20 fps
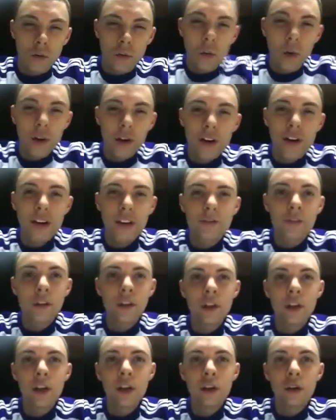the point of this
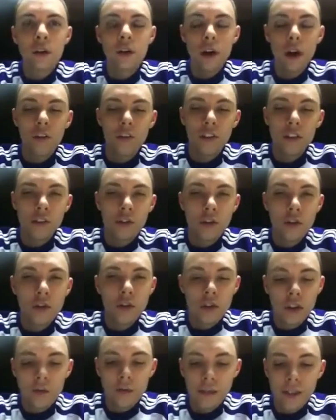video, of these two
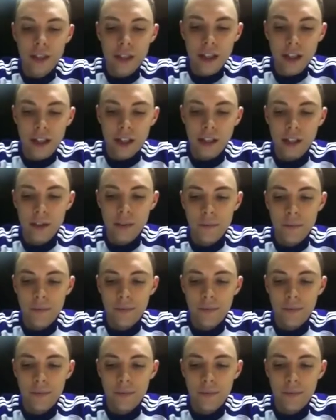dreams, is this.